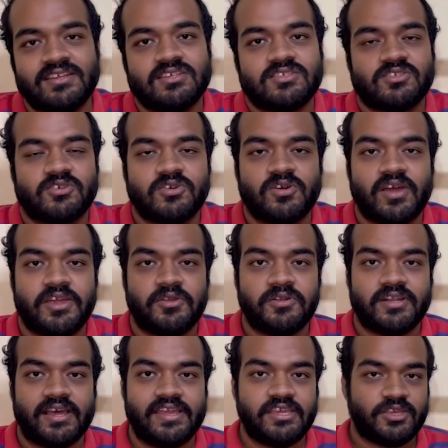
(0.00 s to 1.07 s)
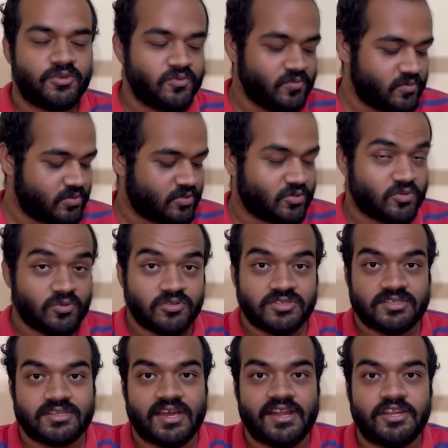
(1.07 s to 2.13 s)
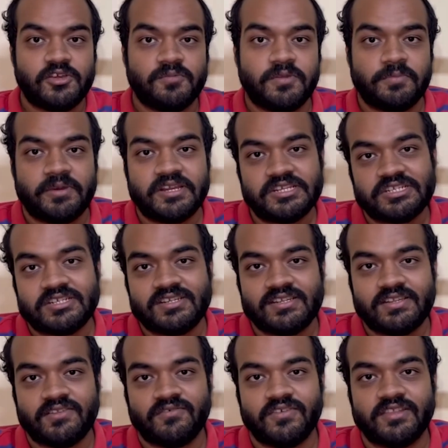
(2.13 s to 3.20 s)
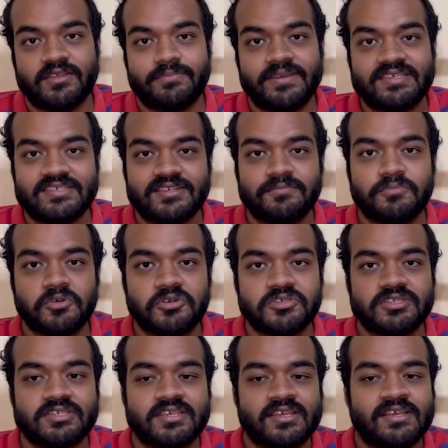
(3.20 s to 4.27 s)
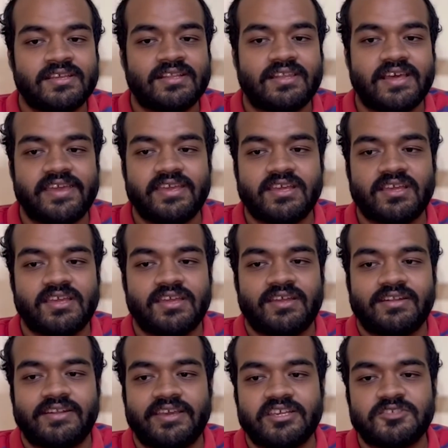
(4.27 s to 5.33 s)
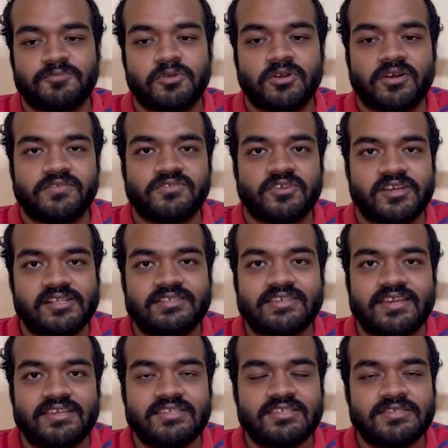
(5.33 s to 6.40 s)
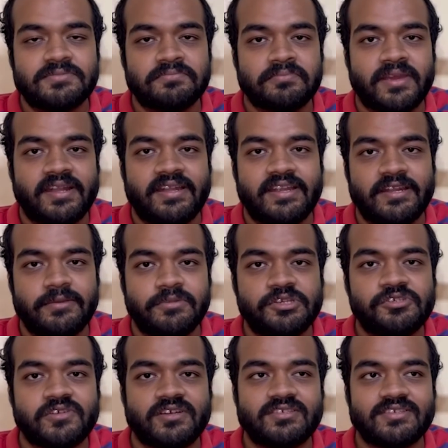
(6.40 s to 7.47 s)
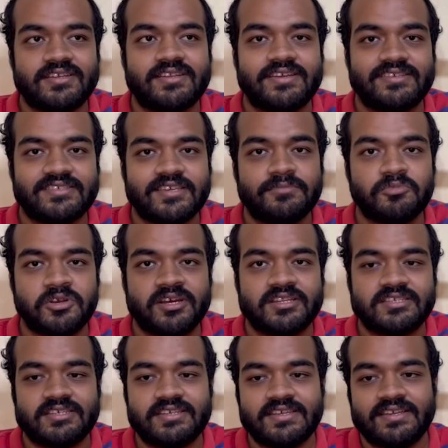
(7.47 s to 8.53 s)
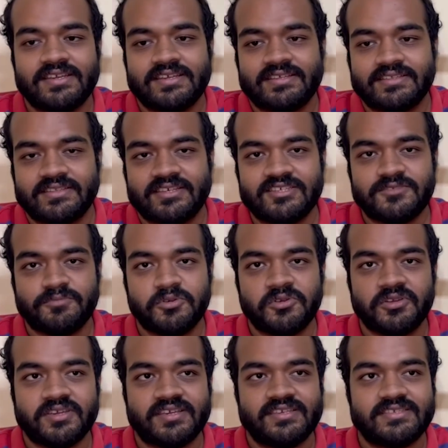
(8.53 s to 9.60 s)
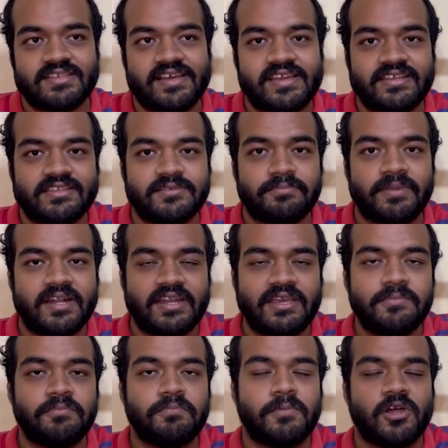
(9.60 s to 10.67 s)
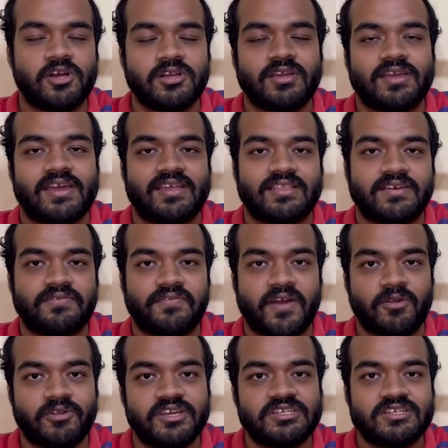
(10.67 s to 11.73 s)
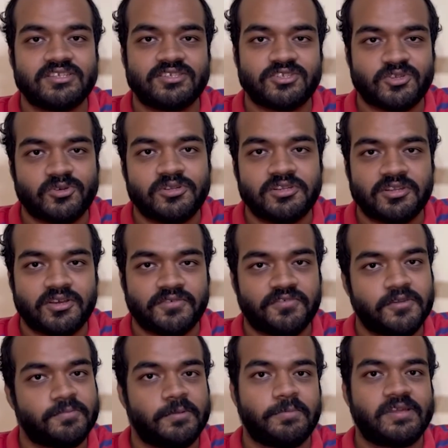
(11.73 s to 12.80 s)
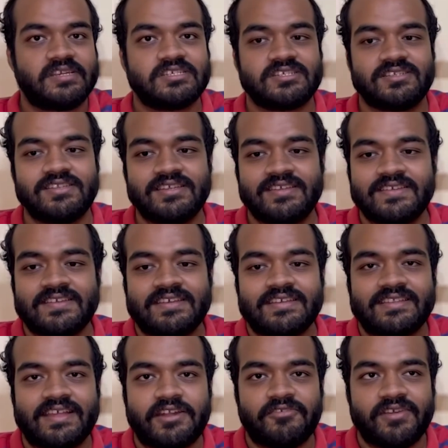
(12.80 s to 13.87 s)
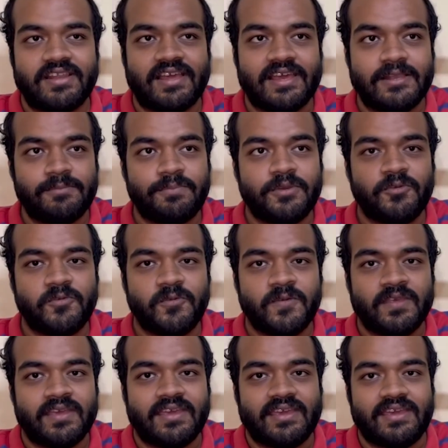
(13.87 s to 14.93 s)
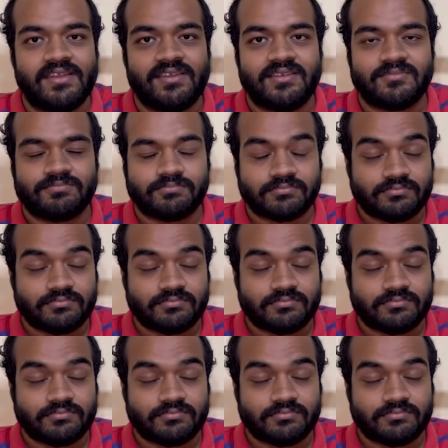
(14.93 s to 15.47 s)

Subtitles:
So I would like you to start your preparation with the basic books like Textbook of Soil Science by T.D Biswas and S.K Mukherjee. This book is like the building block and the foundation stone of your preparation that will help you in